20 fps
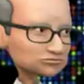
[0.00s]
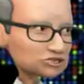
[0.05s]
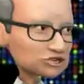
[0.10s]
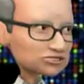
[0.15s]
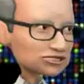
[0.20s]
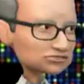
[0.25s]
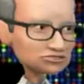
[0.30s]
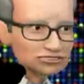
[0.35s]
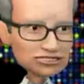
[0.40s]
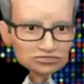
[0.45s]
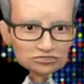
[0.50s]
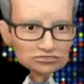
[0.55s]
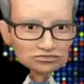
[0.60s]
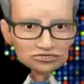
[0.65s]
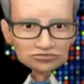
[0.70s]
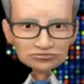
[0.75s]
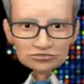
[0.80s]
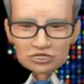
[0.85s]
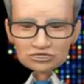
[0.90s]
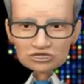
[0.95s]
This is the
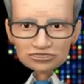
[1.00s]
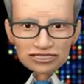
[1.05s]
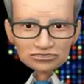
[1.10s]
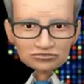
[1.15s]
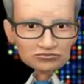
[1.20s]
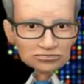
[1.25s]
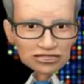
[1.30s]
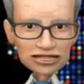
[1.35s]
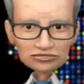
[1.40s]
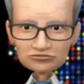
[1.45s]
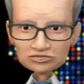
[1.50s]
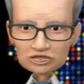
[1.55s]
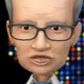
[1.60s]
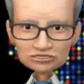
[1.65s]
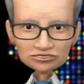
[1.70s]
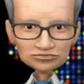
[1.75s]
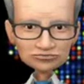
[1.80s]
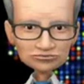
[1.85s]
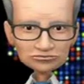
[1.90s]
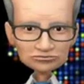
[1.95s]
story of my
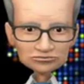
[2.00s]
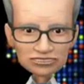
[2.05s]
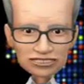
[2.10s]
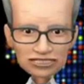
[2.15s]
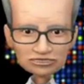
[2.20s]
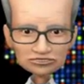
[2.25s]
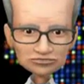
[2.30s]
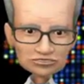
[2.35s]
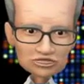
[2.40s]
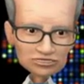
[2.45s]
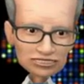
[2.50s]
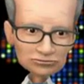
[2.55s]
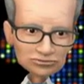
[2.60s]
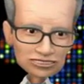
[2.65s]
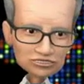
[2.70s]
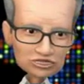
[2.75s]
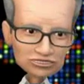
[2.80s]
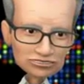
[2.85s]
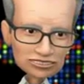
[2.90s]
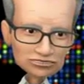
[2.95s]
first,
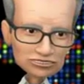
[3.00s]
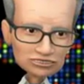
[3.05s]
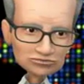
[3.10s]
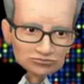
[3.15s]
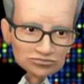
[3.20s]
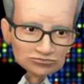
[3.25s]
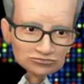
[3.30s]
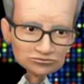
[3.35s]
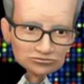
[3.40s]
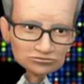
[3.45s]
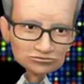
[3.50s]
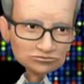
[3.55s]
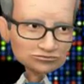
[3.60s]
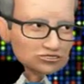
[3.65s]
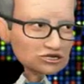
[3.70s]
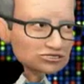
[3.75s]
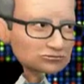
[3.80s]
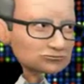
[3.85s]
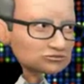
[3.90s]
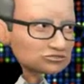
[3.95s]
extremely reluctant,
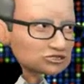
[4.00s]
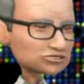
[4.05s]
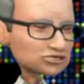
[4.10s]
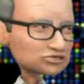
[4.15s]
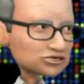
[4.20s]
trip to the